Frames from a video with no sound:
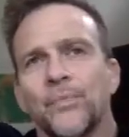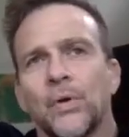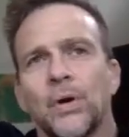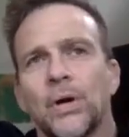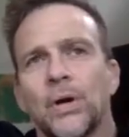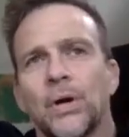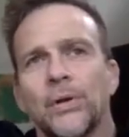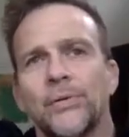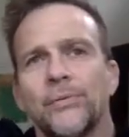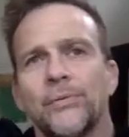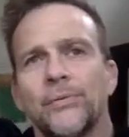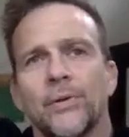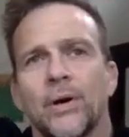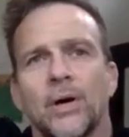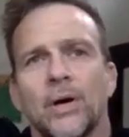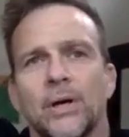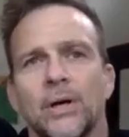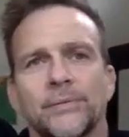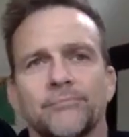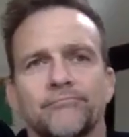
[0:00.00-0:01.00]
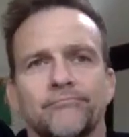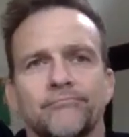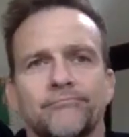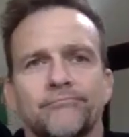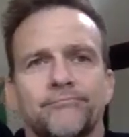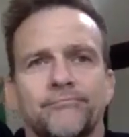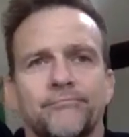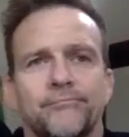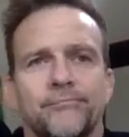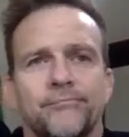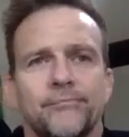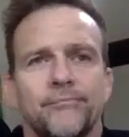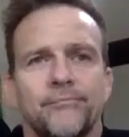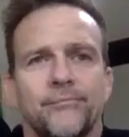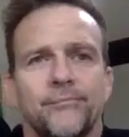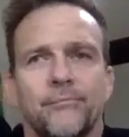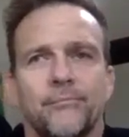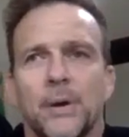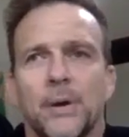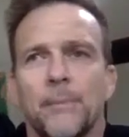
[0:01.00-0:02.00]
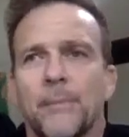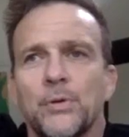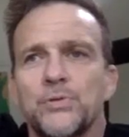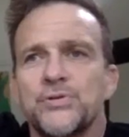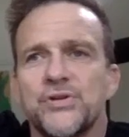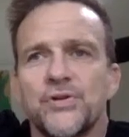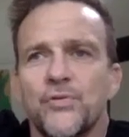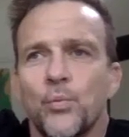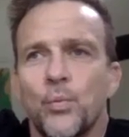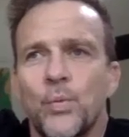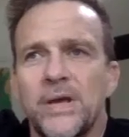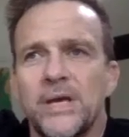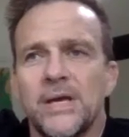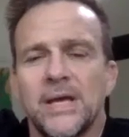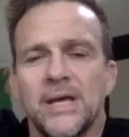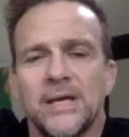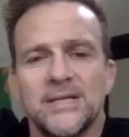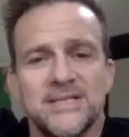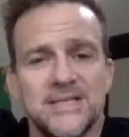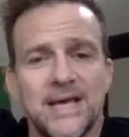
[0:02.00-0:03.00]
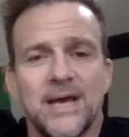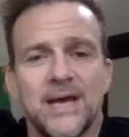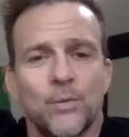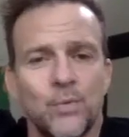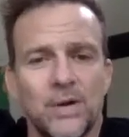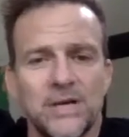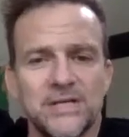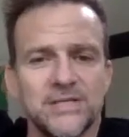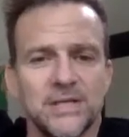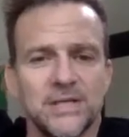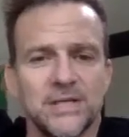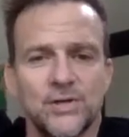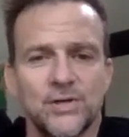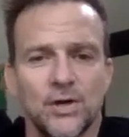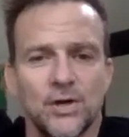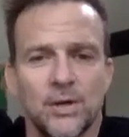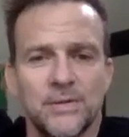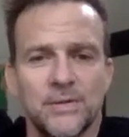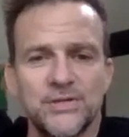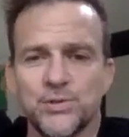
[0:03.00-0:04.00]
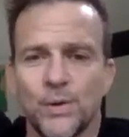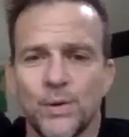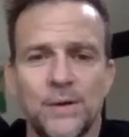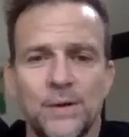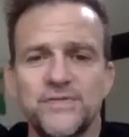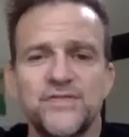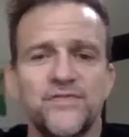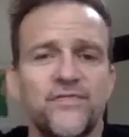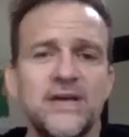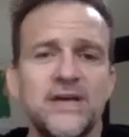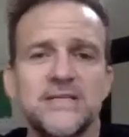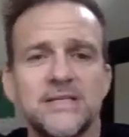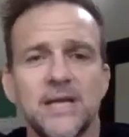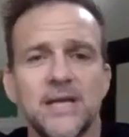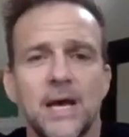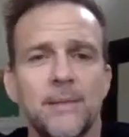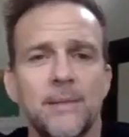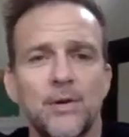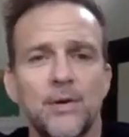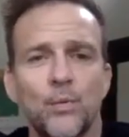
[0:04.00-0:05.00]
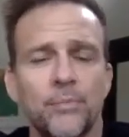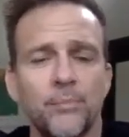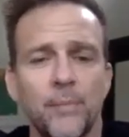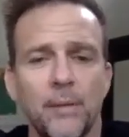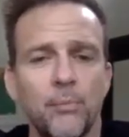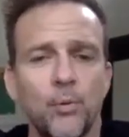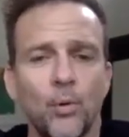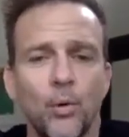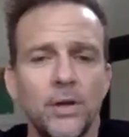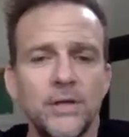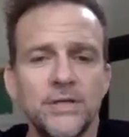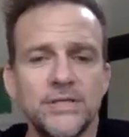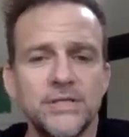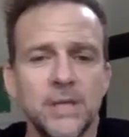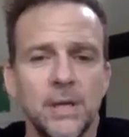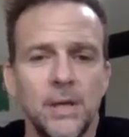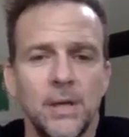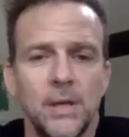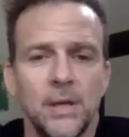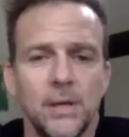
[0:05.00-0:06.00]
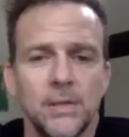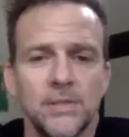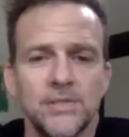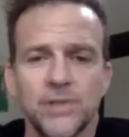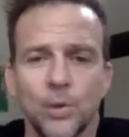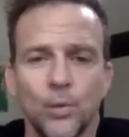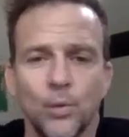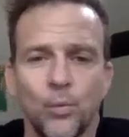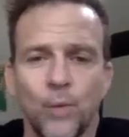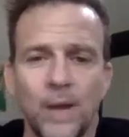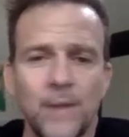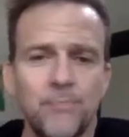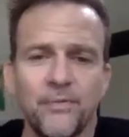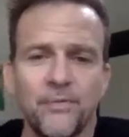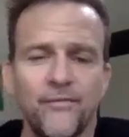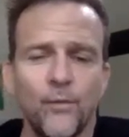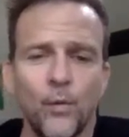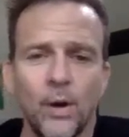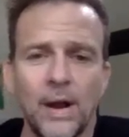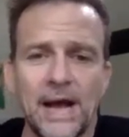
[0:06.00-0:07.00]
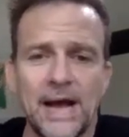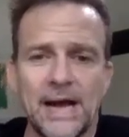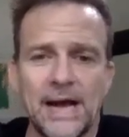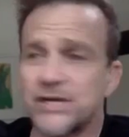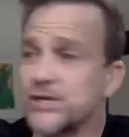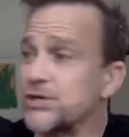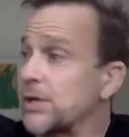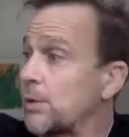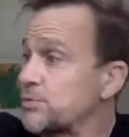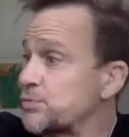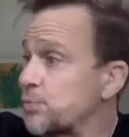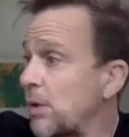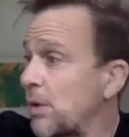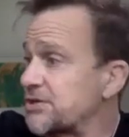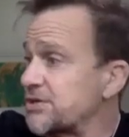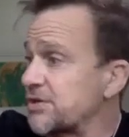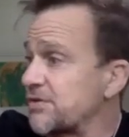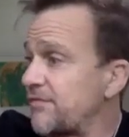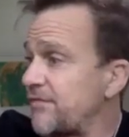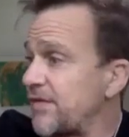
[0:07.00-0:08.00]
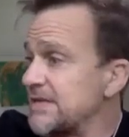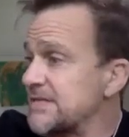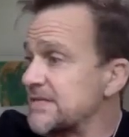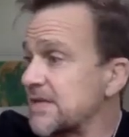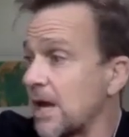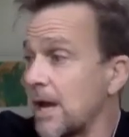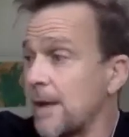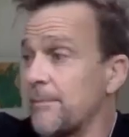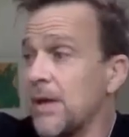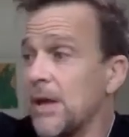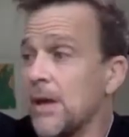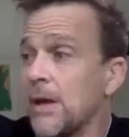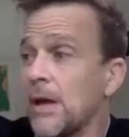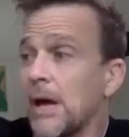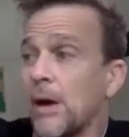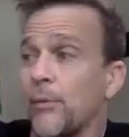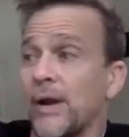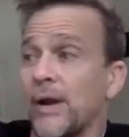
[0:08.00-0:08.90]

on, on m most of the weekends, they had wrestling tournaments. So I was FaceTiming with my boys. So right before action, I was watching the FaceTime. I